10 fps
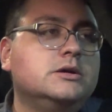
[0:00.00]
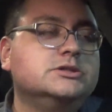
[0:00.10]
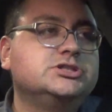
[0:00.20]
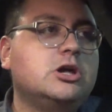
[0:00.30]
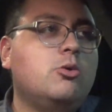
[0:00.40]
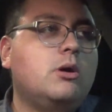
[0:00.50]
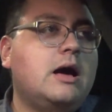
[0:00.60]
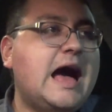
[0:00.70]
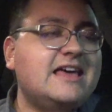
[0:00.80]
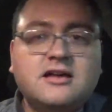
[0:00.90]
So
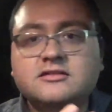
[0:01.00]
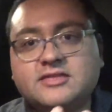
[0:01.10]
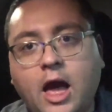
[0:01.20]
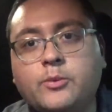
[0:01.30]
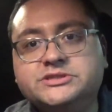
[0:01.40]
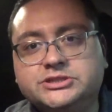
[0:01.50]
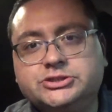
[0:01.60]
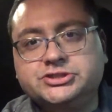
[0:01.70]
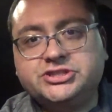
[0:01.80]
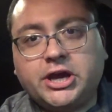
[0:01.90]
I thought that was
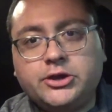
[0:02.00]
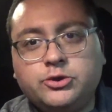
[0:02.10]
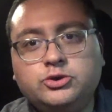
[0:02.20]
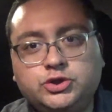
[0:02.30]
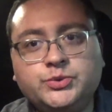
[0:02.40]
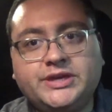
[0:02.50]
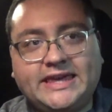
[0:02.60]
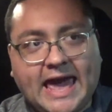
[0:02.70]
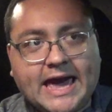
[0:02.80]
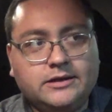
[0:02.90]
interesting, and you do
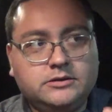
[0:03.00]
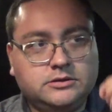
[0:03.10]
get